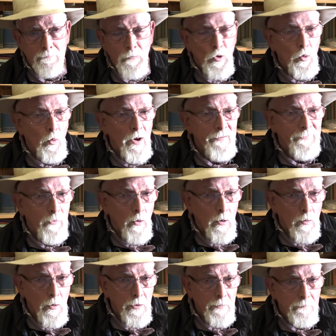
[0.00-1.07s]
The way
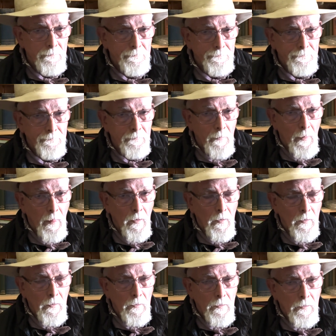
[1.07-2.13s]
forward?
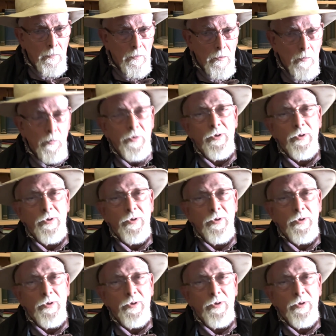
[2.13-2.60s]
With